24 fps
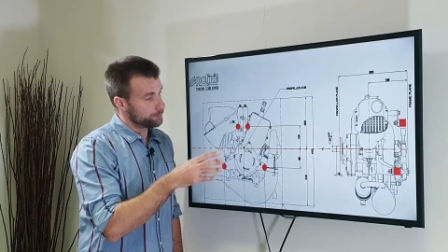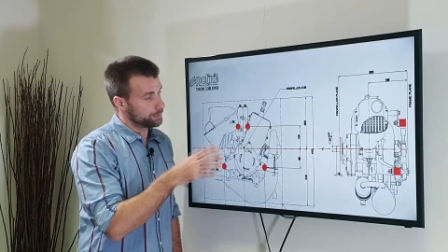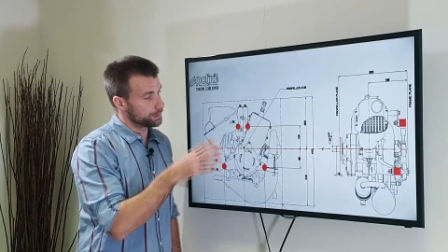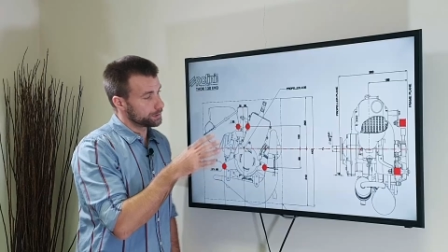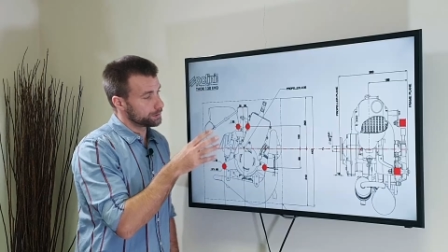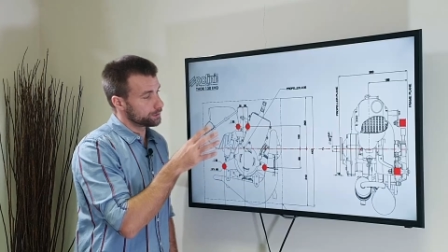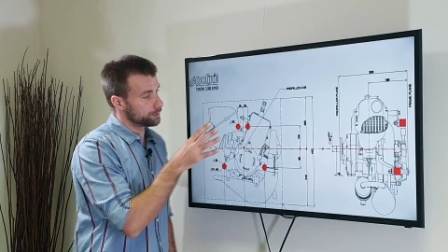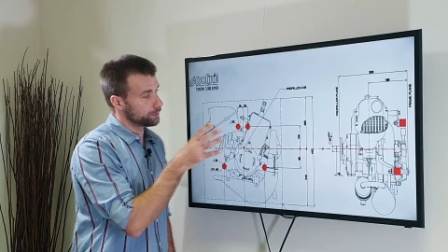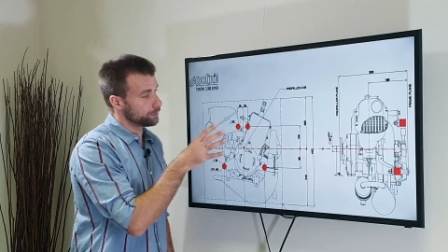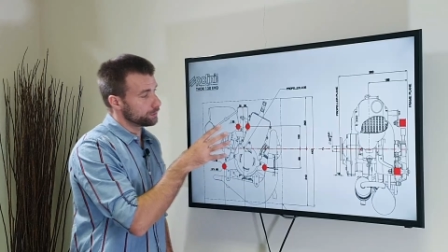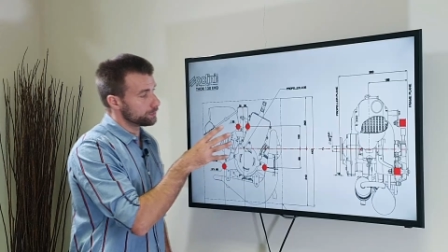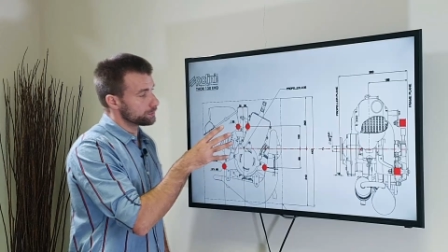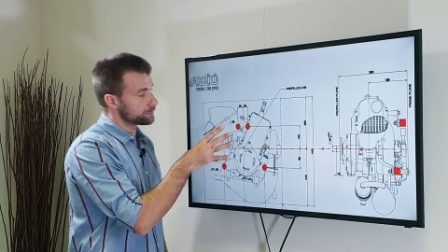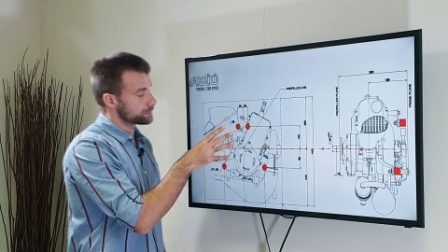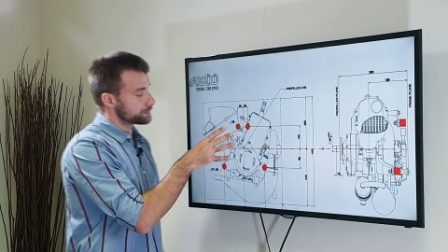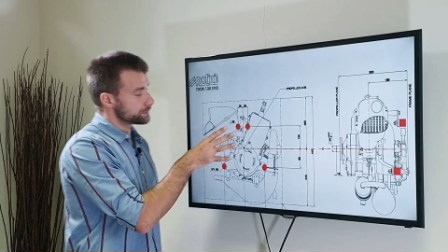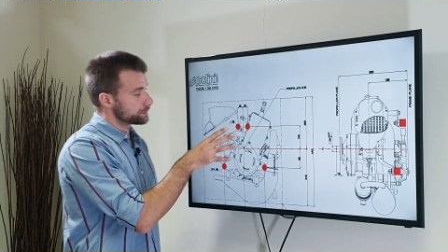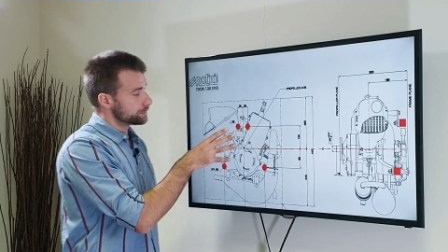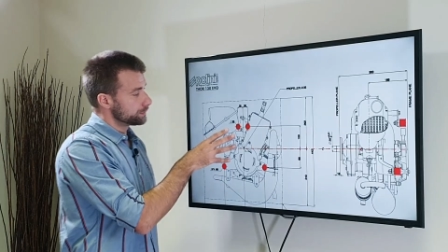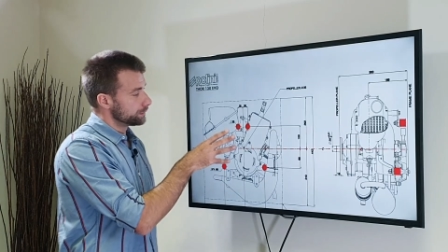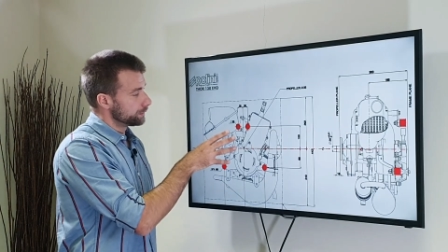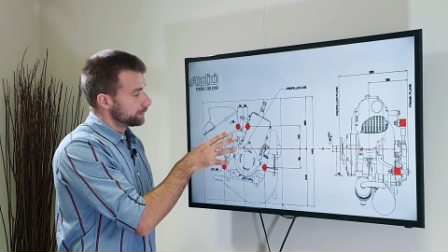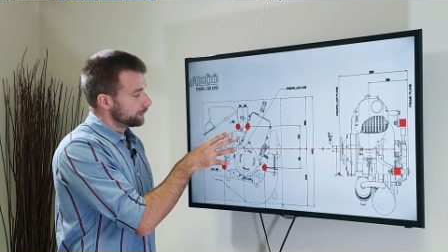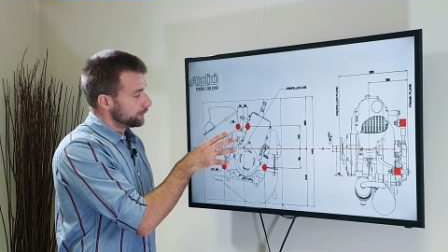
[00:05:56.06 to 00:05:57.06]

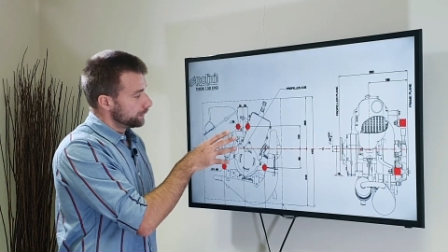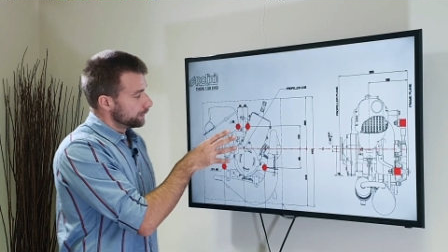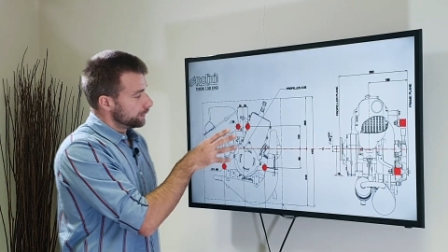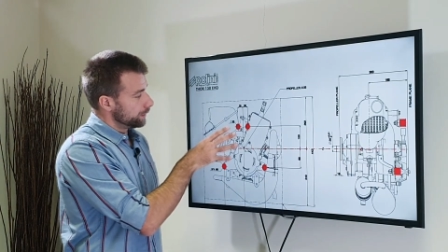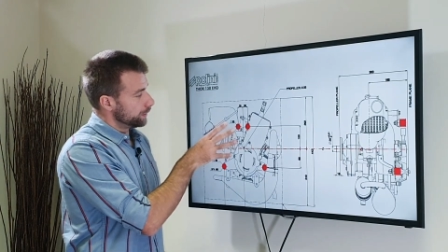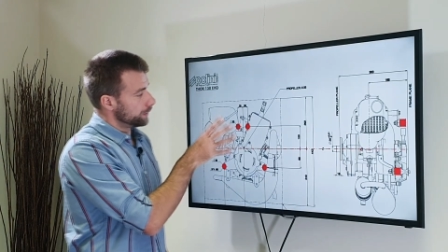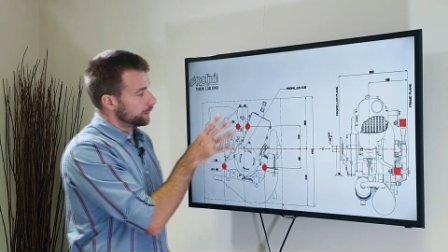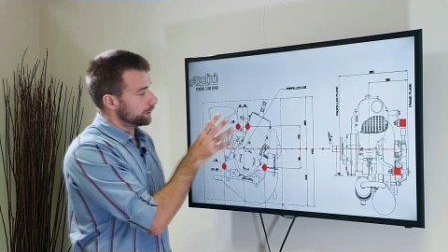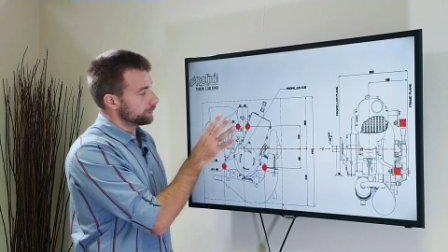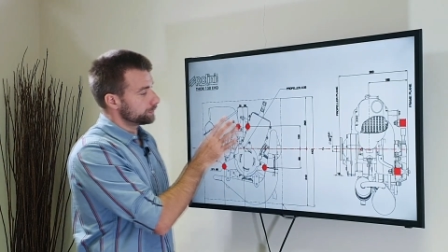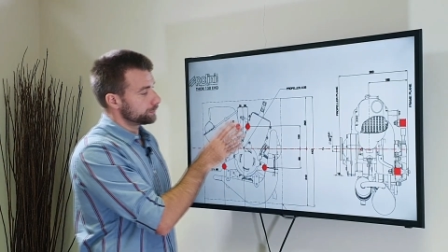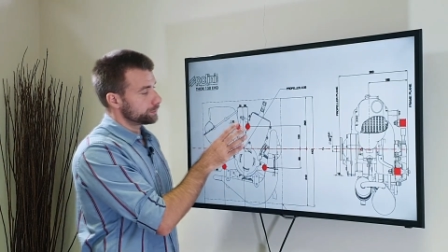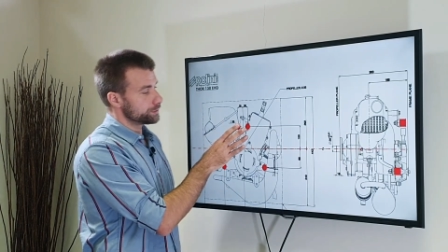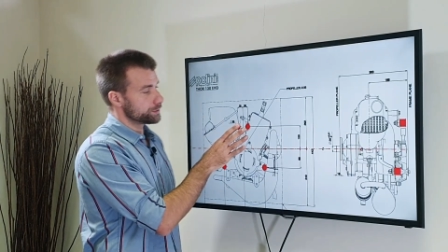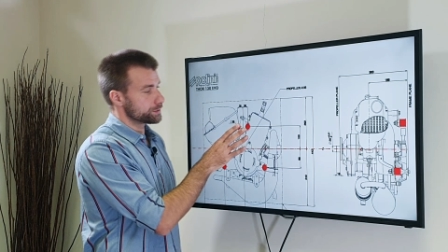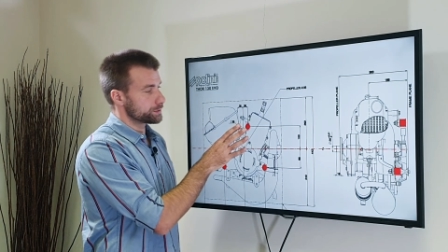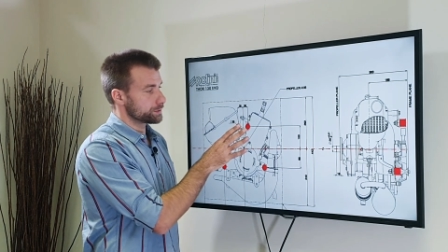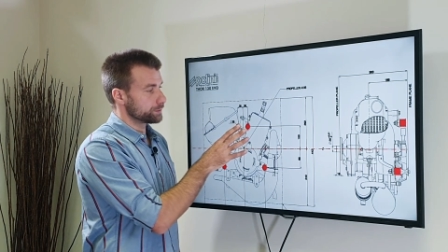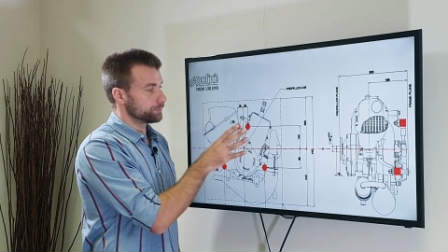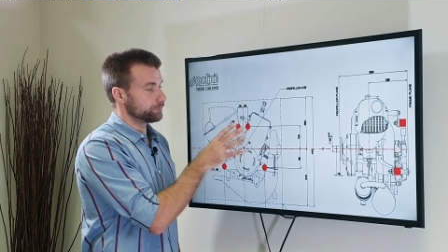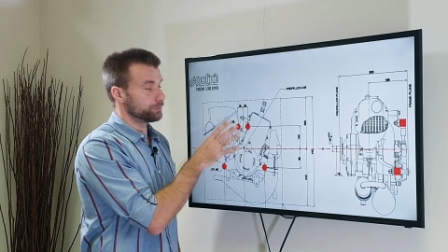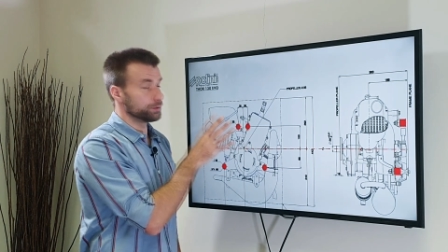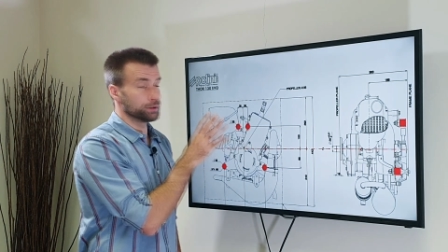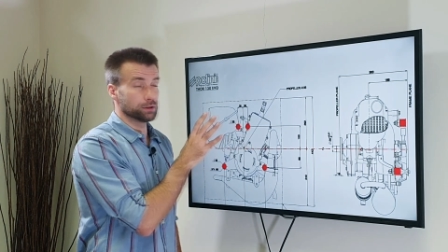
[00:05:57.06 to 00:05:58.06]
because others
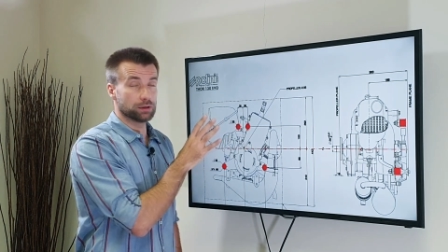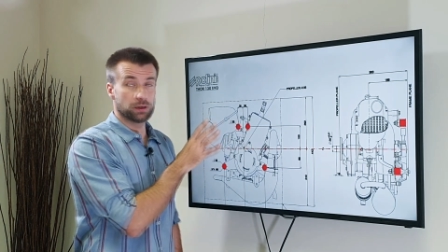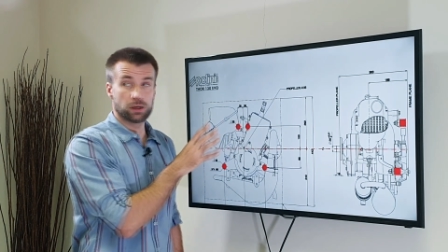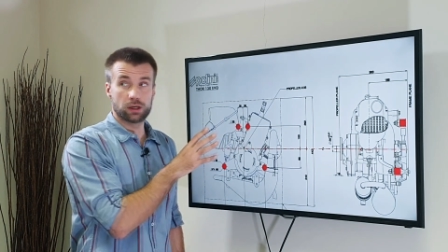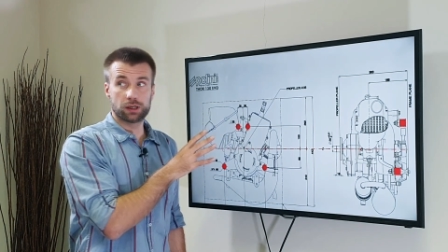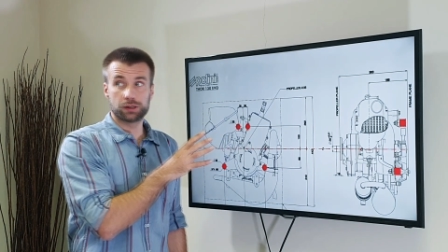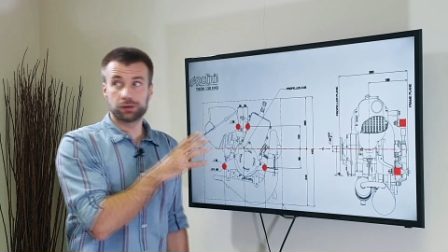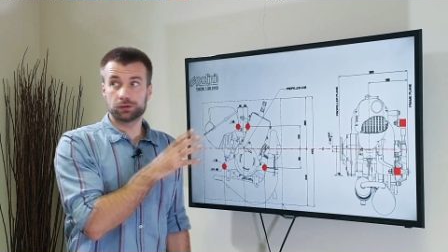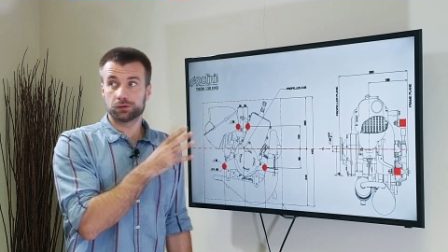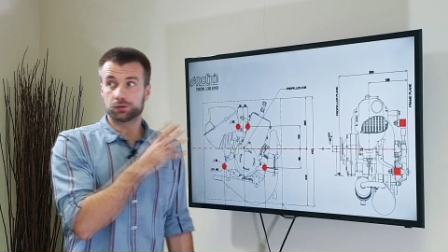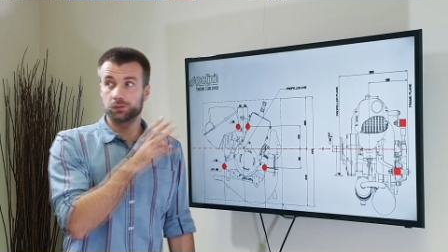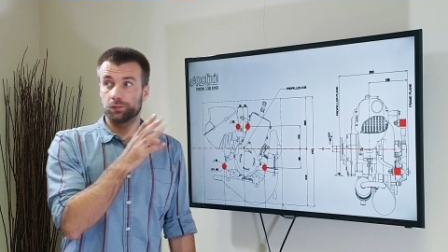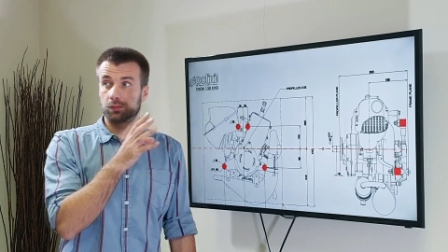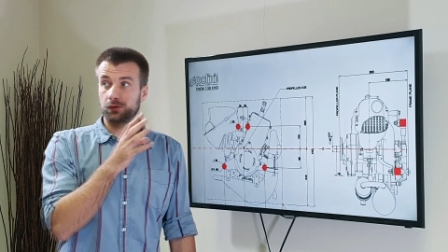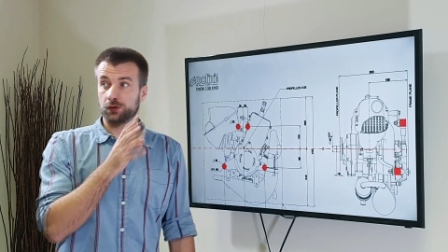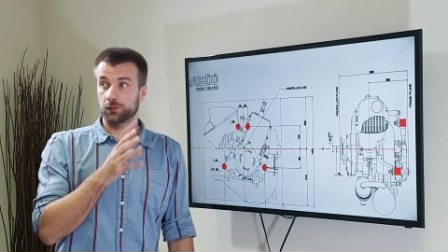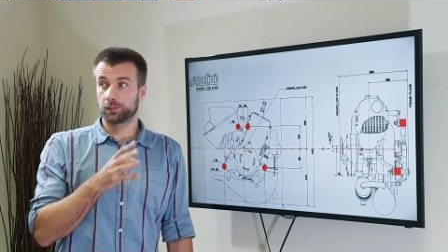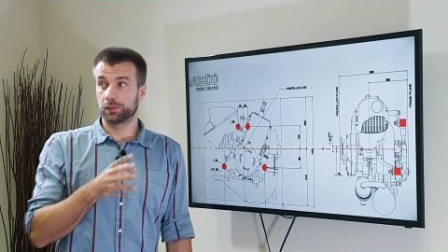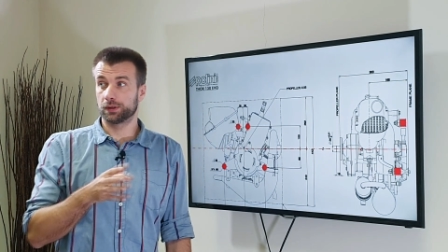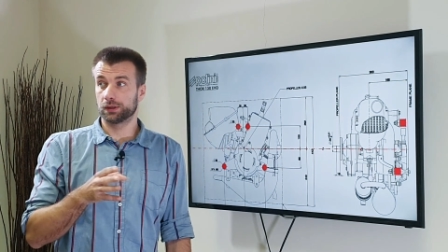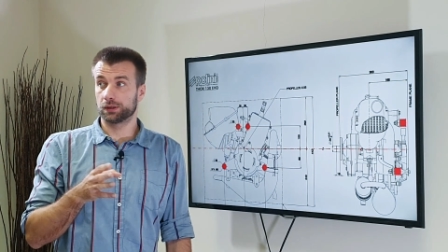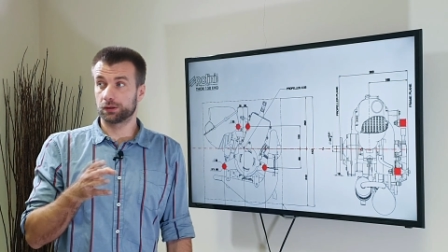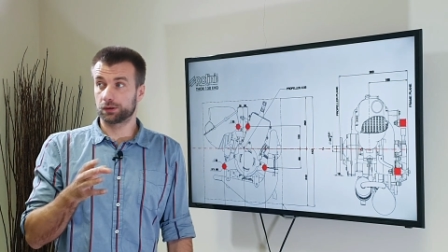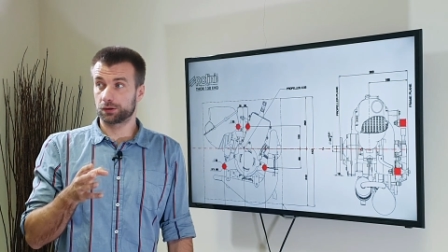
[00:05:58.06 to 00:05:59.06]
rely on
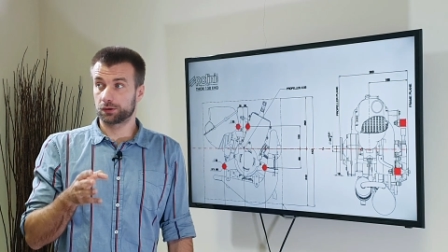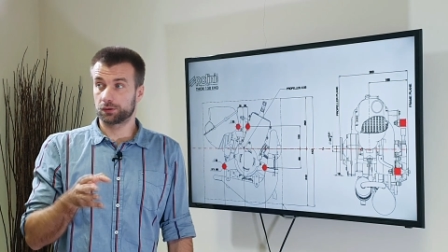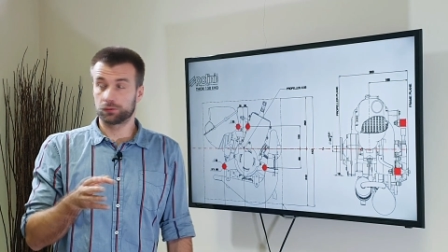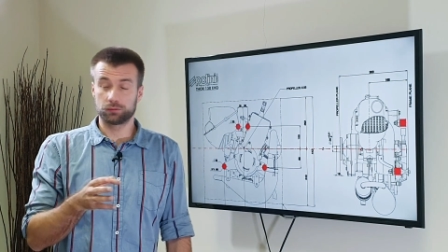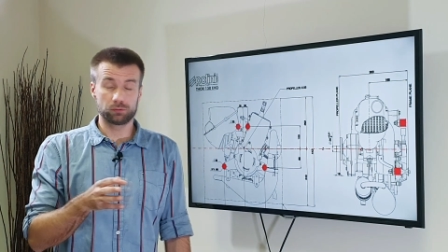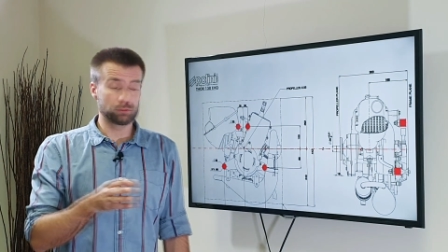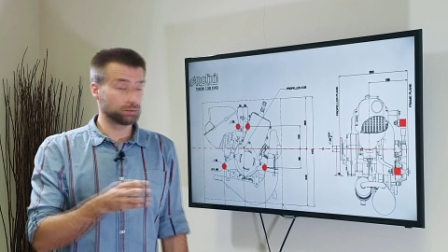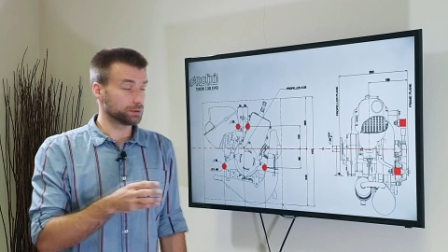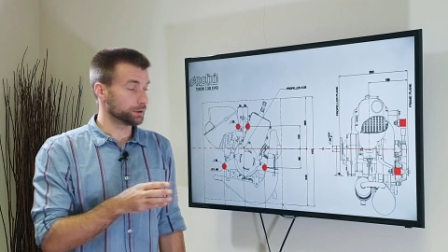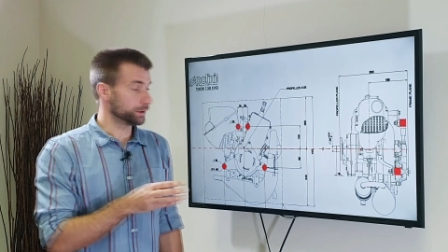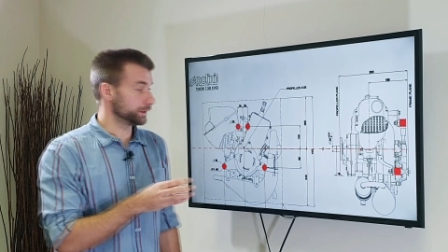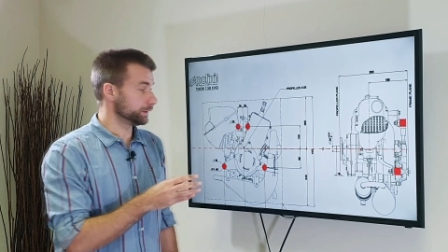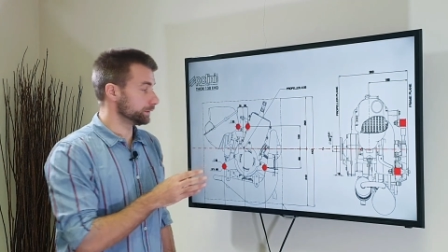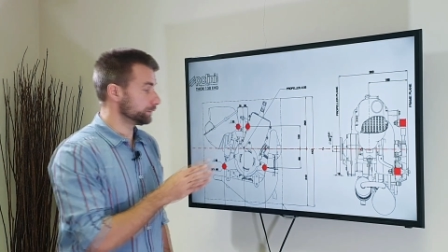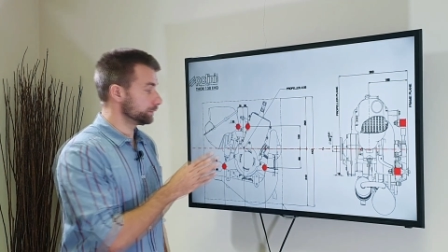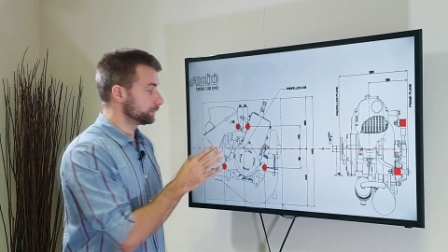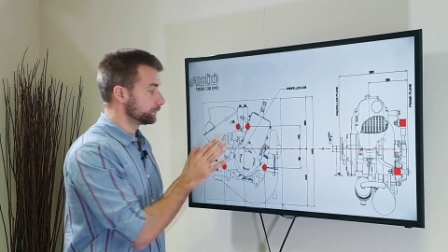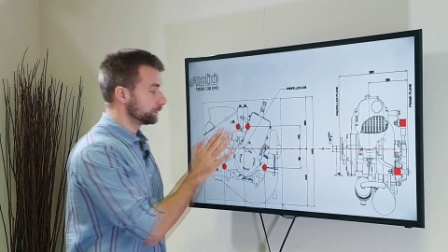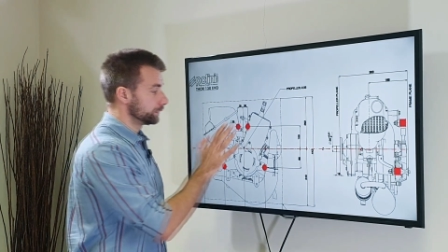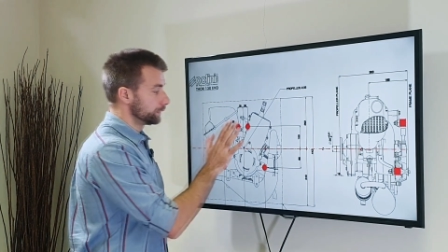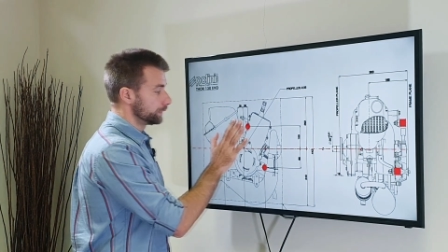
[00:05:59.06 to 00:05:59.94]
propeller cooling